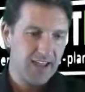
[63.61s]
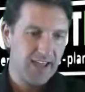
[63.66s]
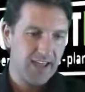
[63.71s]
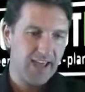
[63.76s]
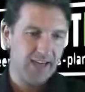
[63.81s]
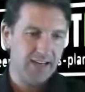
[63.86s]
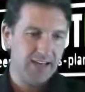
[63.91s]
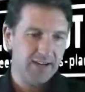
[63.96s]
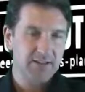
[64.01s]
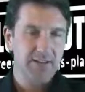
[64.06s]

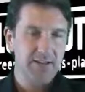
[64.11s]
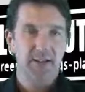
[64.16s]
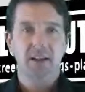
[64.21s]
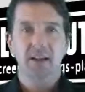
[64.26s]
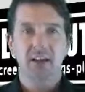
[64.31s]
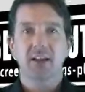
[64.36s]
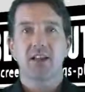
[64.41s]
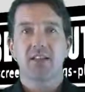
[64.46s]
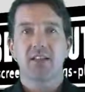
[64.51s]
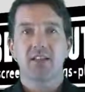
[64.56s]
And
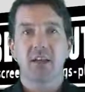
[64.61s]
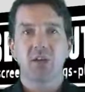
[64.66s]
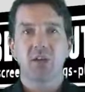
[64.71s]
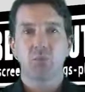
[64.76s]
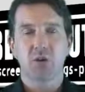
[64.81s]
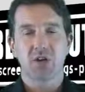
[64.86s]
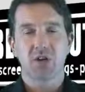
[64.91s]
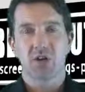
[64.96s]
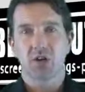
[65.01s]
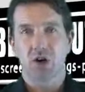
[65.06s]
then
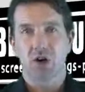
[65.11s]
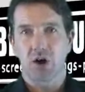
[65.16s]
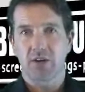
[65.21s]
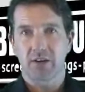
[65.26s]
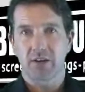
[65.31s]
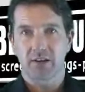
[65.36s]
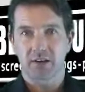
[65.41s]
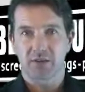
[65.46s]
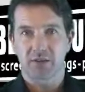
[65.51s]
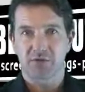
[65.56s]
when you go
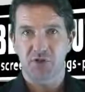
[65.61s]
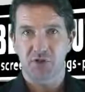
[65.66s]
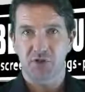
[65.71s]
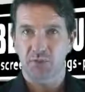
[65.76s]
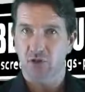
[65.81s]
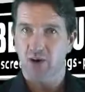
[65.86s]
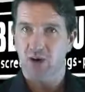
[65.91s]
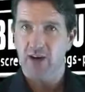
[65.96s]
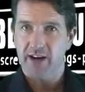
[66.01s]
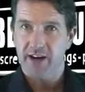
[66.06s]
to lift
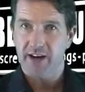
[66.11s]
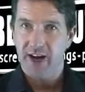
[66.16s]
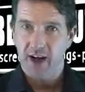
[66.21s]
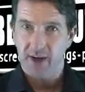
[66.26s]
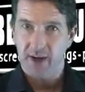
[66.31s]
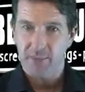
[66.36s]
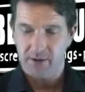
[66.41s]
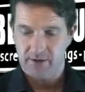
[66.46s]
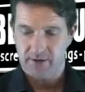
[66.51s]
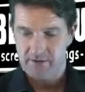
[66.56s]
your blind
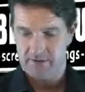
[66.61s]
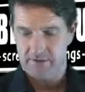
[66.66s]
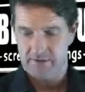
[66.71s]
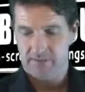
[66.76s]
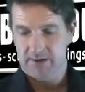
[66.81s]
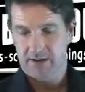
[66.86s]
up,